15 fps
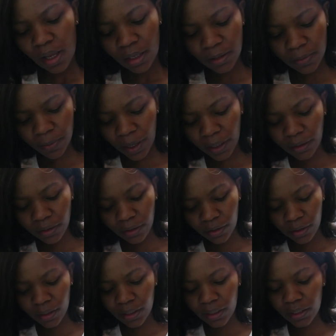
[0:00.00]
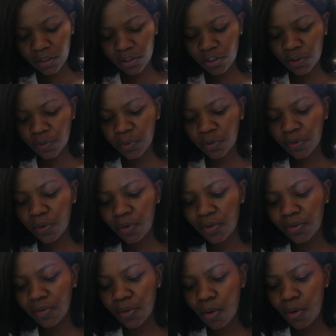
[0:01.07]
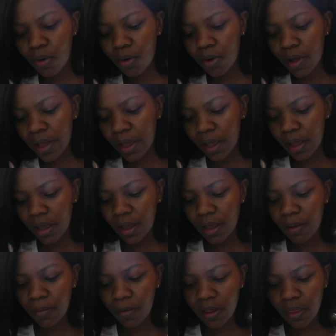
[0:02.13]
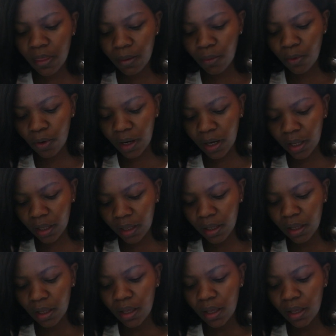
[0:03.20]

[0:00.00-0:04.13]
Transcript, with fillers: It's bright and early. It's just before four A M in the morning,